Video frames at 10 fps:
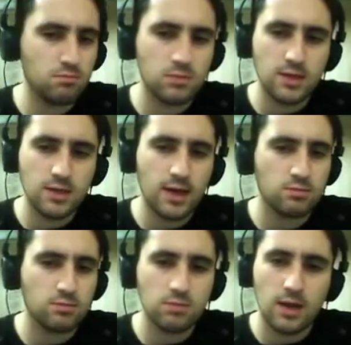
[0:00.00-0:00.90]
yeah,
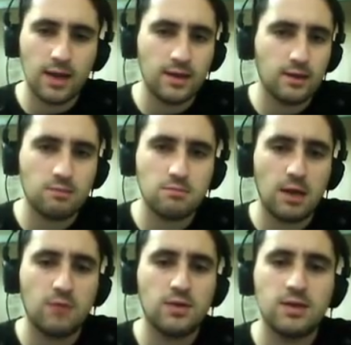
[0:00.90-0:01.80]
I
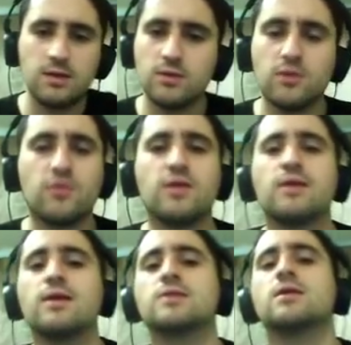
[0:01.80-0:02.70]
really don't
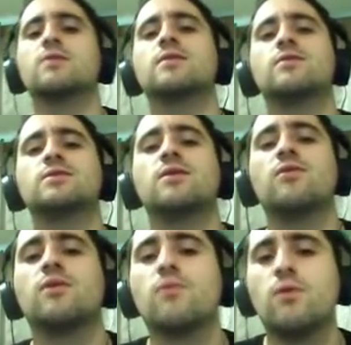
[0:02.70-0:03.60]
think there is
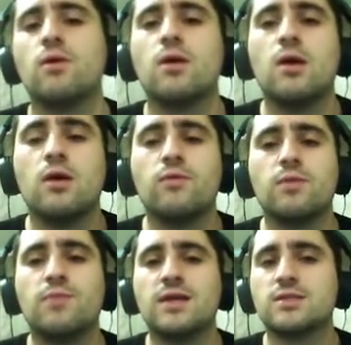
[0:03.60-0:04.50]
something wrong
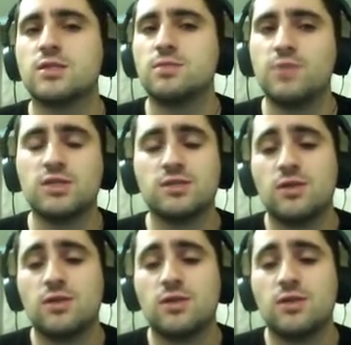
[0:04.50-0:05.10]
with being suspicious. The